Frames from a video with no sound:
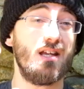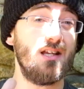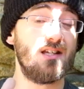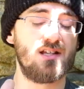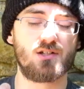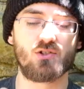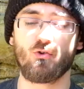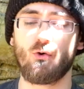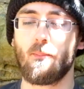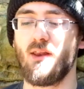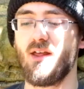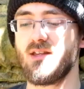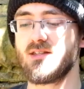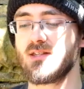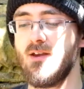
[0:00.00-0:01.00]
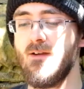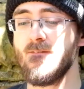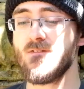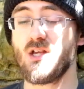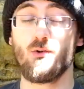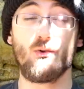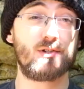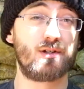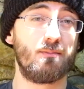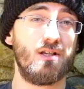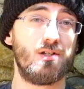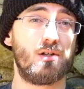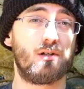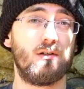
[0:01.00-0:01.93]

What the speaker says: easier to replace, and also means you